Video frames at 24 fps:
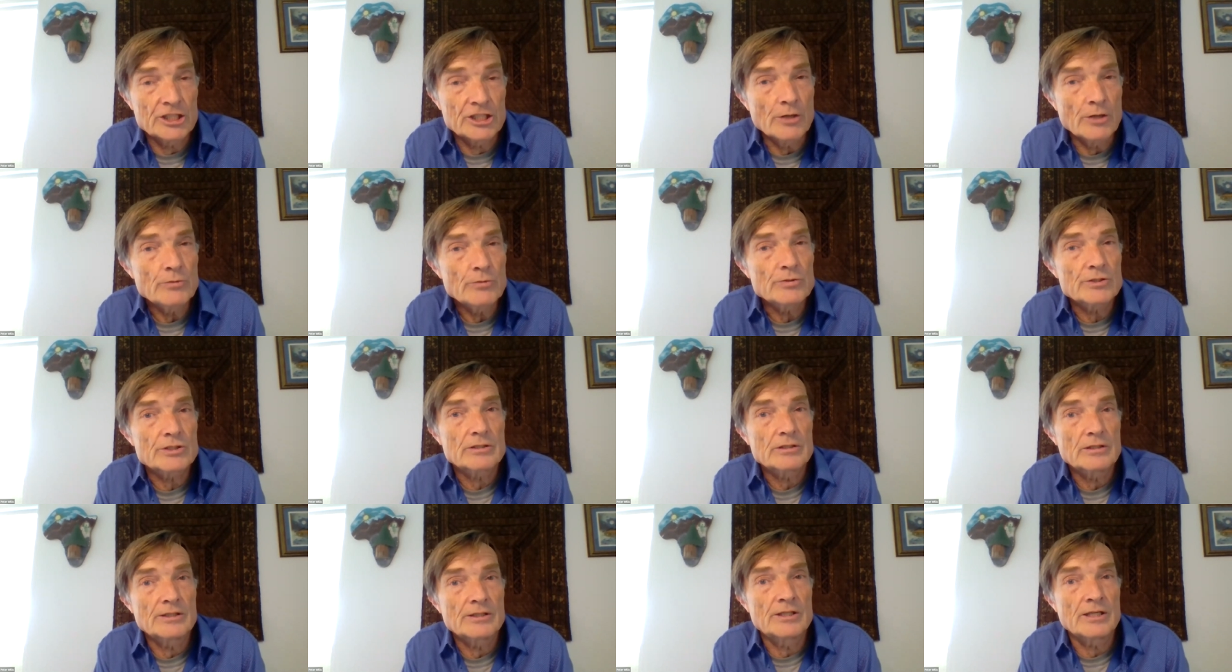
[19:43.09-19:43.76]

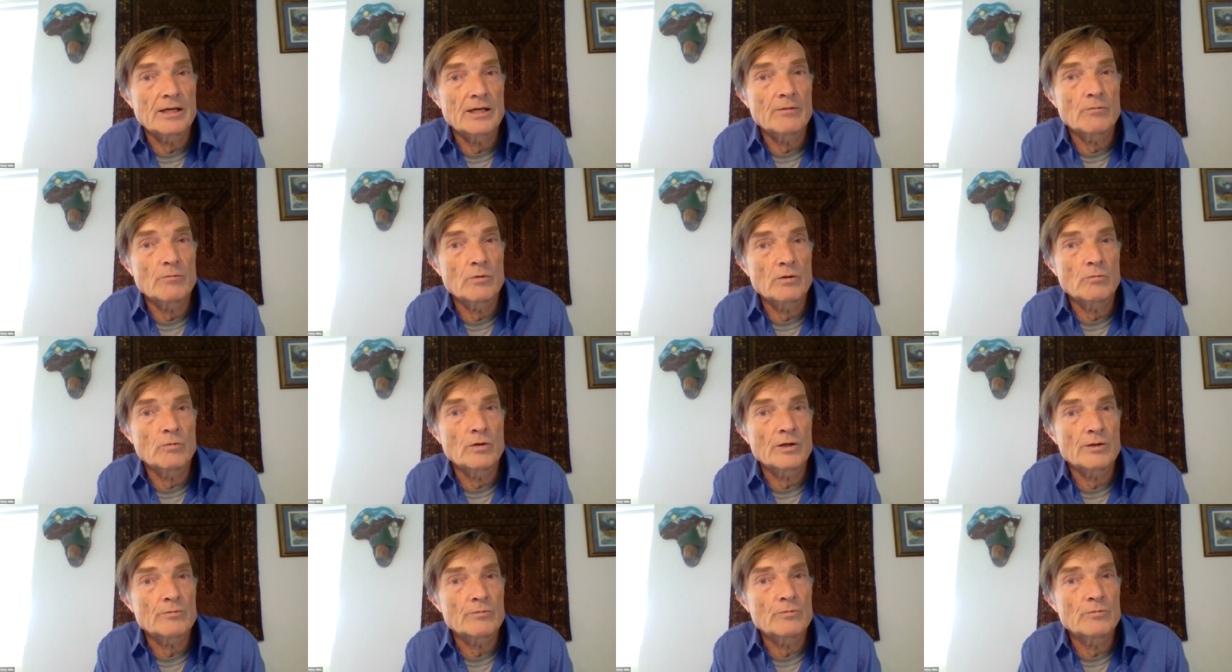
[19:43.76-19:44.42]
Don't, that,
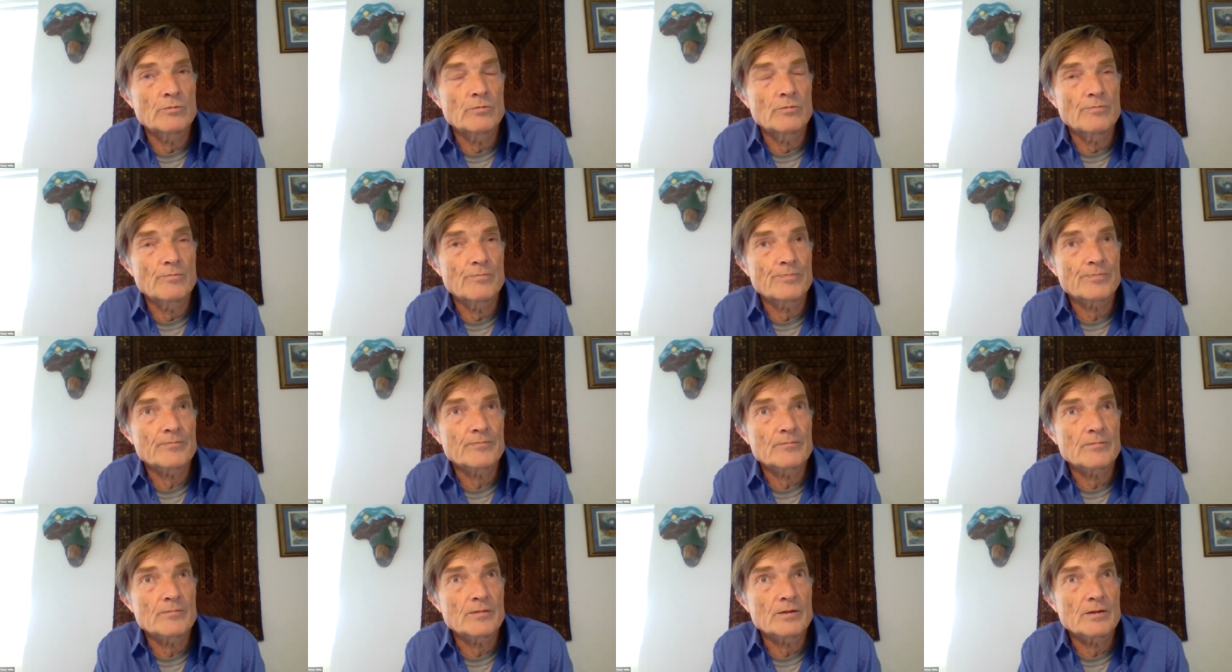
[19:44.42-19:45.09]
what,
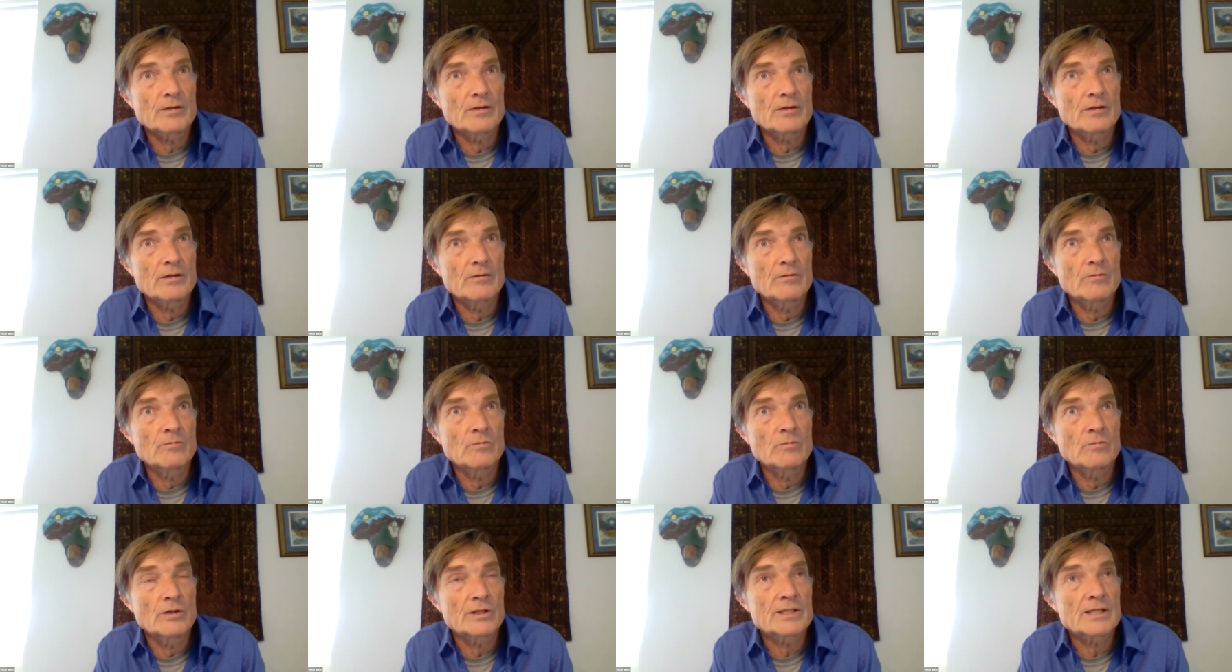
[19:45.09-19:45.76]

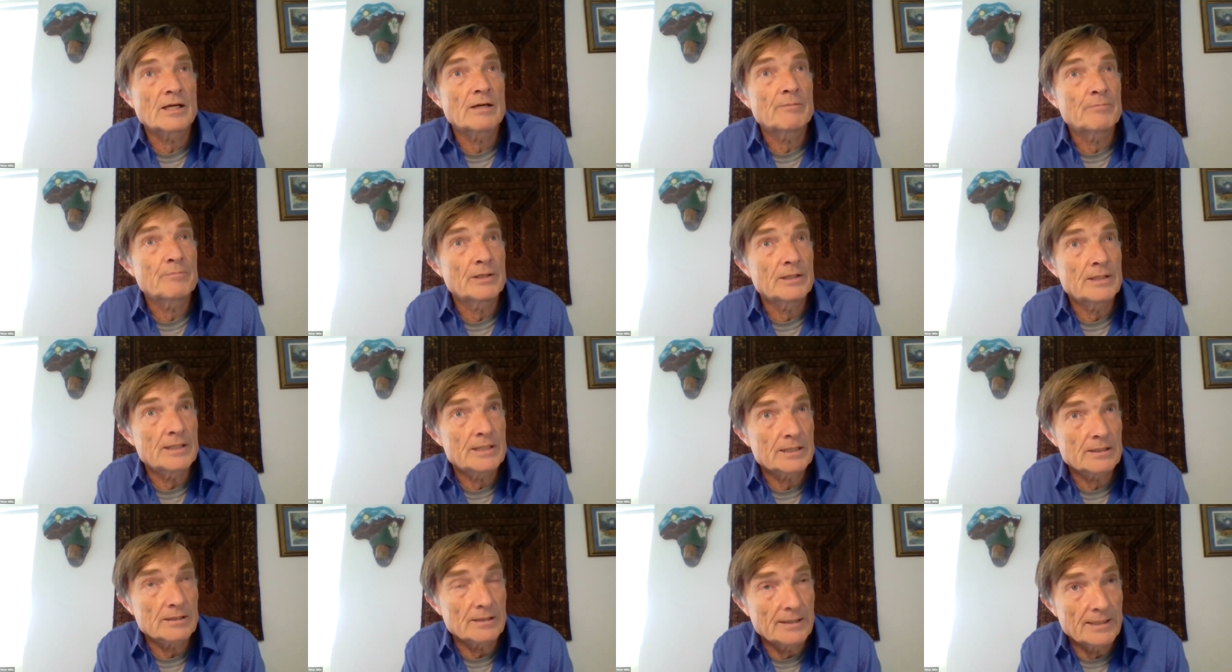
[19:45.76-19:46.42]
what our
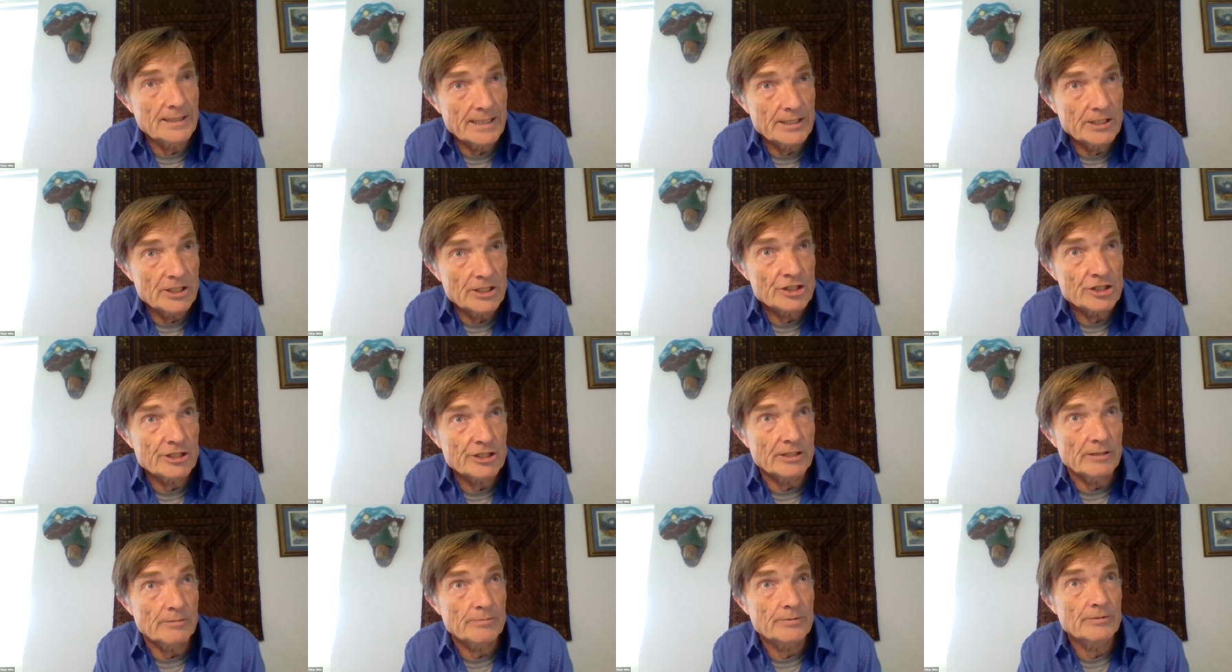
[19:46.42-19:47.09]
political
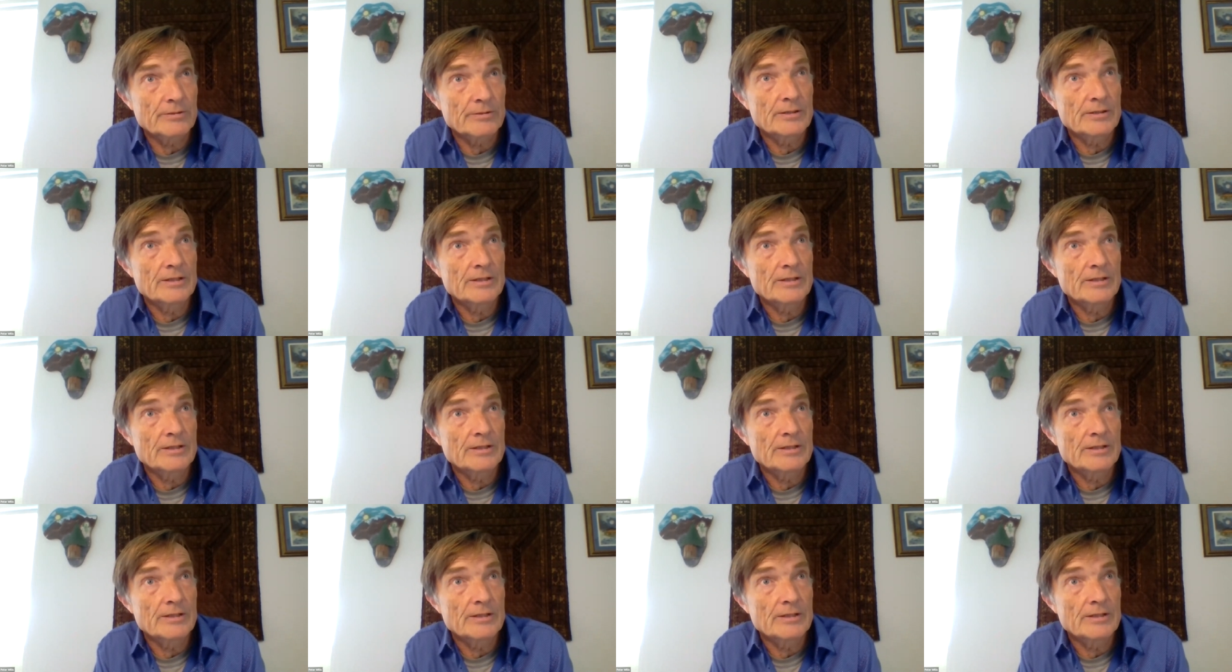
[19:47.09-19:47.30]
leadership